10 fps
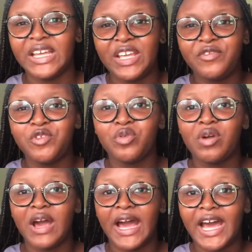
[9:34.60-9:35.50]
if you
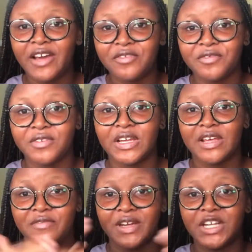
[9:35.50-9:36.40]
have
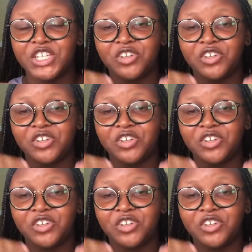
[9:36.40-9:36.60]
financial